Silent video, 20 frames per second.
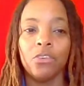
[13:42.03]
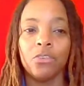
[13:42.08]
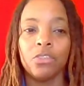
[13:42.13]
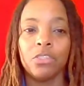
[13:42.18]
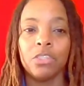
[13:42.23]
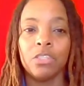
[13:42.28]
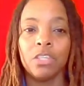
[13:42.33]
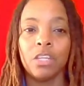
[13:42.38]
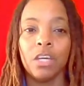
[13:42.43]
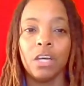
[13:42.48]

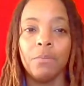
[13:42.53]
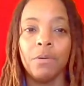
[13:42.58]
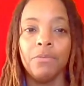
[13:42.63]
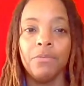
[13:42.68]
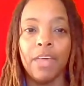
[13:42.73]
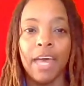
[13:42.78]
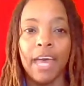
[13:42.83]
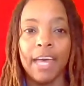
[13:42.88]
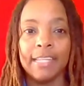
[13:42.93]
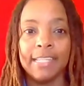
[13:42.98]
some
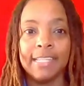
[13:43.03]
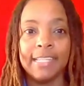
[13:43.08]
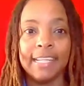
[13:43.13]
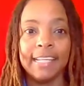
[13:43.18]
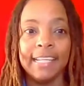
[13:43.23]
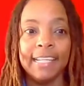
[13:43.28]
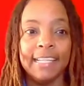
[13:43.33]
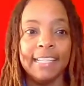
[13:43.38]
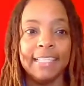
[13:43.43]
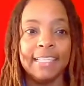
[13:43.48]
of that
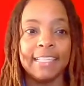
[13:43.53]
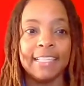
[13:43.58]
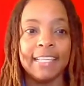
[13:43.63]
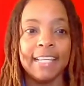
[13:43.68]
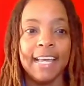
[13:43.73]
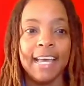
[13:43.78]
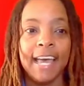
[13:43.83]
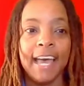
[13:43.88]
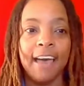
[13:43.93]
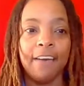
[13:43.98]
does
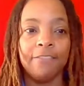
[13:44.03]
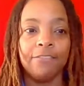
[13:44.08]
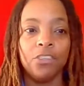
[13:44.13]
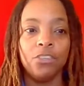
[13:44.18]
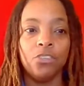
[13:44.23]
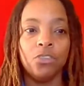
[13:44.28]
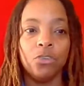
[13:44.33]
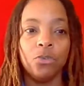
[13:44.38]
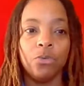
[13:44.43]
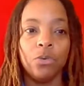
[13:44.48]
have
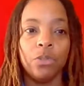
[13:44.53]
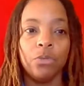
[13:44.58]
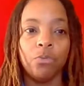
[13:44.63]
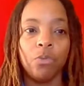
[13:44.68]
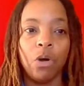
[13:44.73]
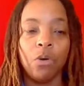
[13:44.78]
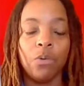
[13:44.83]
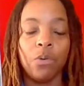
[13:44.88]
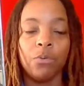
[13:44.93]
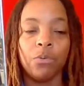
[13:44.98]
to do with
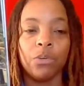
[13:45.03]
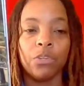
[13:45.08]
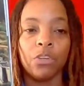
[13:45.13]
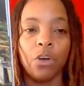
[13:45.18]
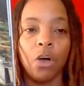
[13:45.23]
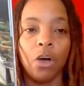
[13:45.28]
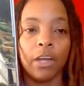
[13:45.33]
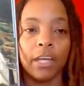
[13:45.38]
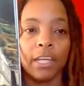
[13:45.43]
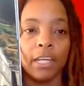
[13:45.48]
what we were
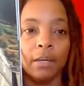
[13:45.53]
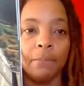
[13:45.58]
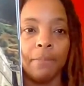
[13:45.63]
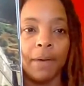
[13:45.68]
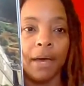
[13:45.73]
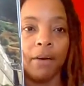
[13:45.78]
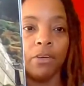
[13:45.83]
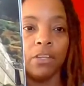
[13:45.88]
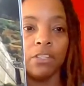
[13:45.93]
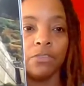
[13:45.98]
talking
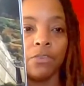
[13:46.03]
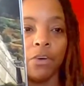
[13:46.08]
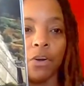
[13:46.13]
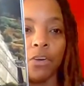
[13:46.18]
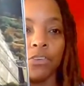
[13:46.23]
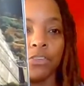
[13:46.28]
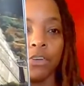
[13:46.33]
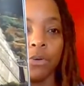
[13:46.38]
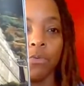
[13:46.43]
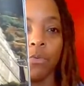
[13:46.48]
about as
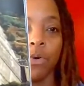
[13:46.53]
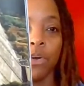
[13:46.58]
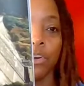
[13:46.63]
far as our